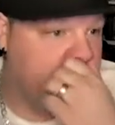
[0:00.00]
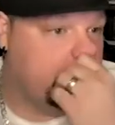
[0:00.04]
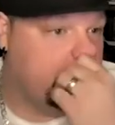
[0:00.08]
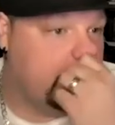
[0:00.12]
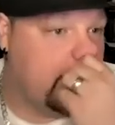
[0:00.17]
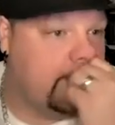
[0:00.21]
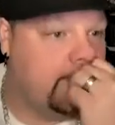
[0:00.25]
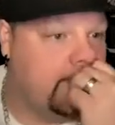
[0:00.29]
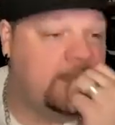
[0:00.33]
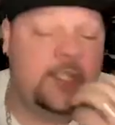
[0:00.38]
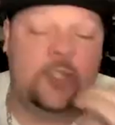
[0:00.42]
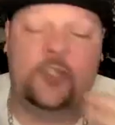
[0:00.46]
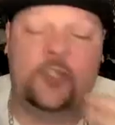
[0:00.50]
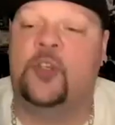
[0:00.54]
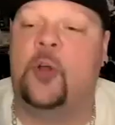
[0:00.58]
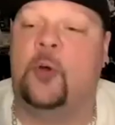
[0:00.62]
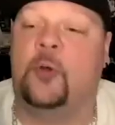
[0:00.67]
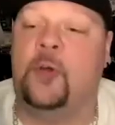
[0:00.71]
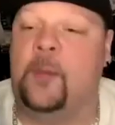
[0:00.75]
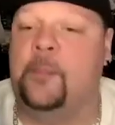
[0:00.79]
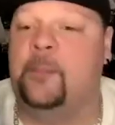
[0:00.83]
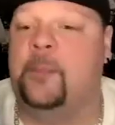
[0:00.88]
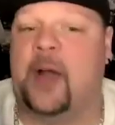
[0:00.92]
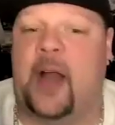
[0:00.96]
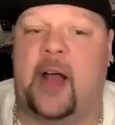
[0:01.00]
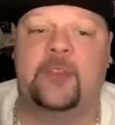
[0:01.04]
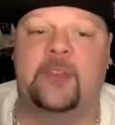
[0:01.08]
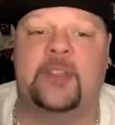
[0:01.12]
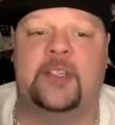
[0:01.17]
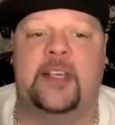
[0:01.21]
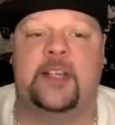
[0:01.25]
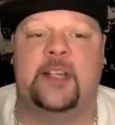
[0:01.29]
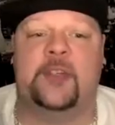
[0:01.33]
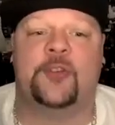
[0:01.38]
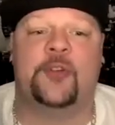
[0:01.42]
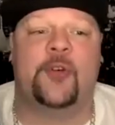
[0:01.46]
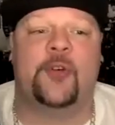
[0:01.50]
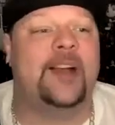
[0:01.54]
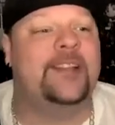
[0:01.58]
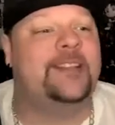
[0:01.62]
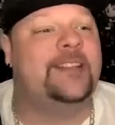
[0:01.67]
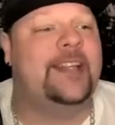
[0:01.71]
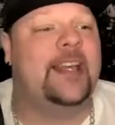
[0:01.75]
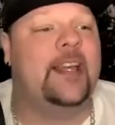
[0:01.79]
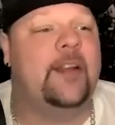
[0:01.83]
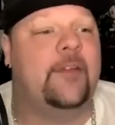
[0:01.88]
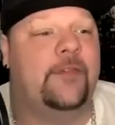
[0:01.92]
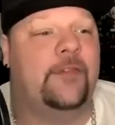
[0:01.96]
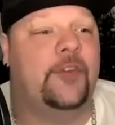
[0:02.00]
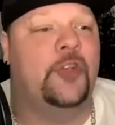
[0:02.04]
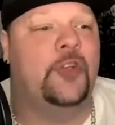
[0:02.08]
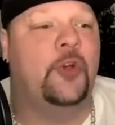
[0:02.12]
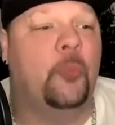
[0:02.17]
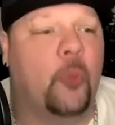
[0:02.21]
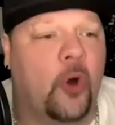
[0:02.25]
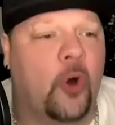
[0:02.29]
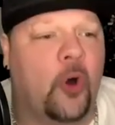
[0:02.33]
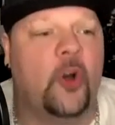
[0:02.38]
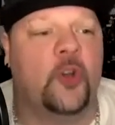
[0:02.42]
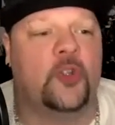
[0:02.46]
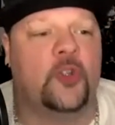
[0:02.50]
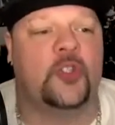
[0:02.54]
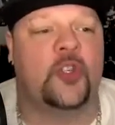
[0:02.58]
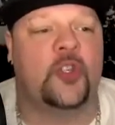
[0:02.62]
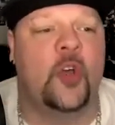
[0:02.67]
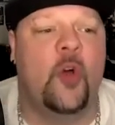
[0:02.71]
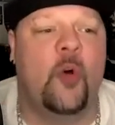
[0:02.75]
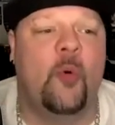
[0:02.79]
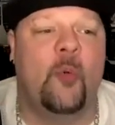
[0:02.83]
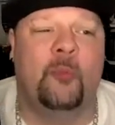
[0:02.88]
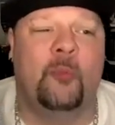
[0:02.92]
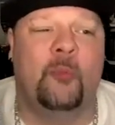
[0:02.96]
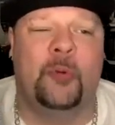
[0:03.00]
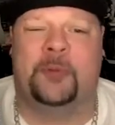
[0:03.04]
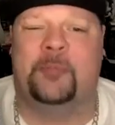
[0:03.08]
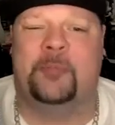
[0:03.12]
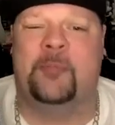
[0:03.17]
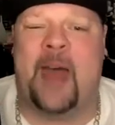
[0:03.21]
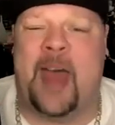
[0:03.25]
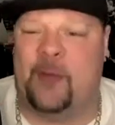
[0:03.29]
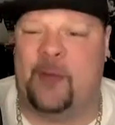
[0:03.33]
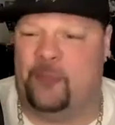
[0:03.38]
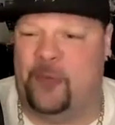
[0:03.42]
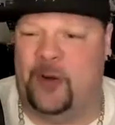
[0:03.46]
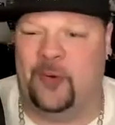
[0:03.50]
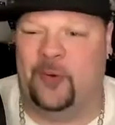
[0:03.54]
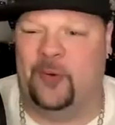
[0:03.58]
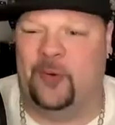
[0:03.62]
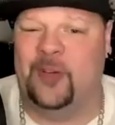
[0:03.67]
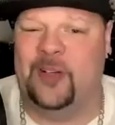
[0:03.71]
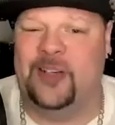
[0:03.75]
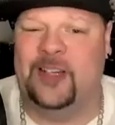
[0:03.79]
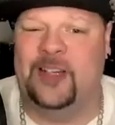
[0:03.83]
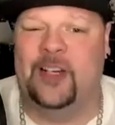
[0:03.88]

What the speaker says: And how about this? Joe Dombrowski tries to get a few words with Matt Riddle,